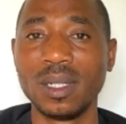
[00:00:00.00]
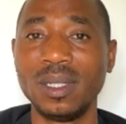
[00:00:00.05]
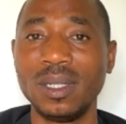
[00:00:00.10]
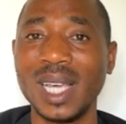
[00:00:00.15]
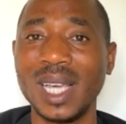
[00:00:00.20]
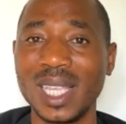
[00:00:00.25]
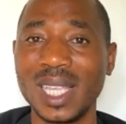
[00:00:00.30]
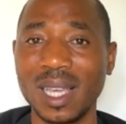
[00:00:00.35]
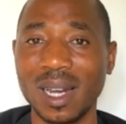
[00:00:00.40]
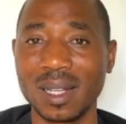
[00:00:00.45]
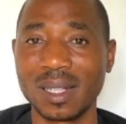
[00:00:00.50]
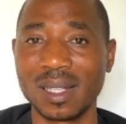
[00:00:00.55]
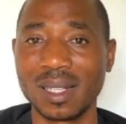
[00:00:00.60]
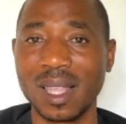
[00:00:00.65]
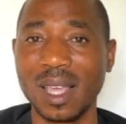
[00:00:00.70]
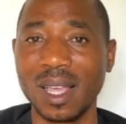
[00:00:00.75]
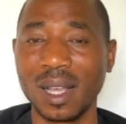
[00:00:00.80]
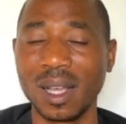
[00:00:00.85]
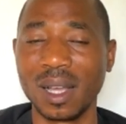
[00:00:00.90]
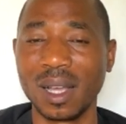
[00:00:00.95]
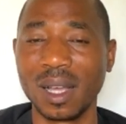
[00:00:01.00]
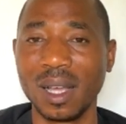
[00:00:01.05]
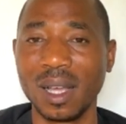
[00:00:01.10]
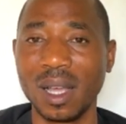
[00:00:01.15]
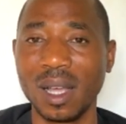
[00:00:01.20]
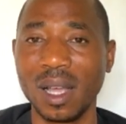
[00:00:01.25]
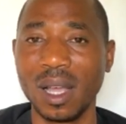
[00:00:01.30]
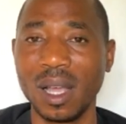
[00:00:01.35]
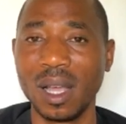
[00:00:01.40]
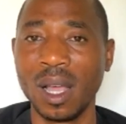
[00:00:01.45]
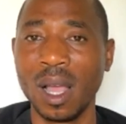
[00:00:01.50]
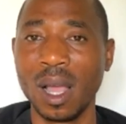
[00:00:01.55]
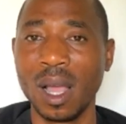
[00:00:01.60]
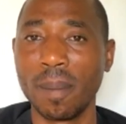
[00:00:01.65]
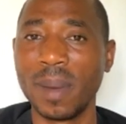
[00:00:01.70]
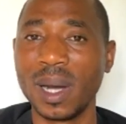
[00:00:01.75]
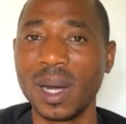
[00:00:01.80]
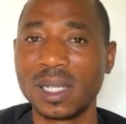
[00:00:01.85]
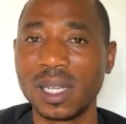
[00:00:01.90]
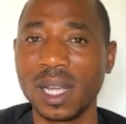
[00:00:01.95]
dangerous thing.
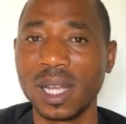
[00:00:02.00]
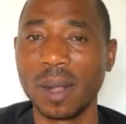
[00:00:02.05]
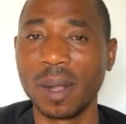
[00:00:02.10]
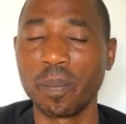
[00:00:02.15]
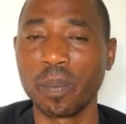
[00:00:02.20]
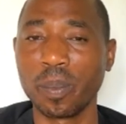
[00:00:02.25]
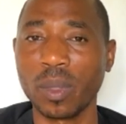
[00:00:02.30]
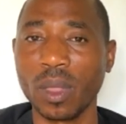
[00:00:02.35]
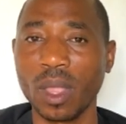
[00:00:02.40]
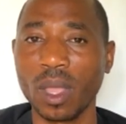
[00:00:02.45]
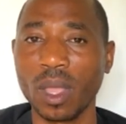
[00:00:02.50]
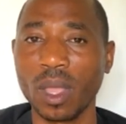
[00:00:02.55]
But um,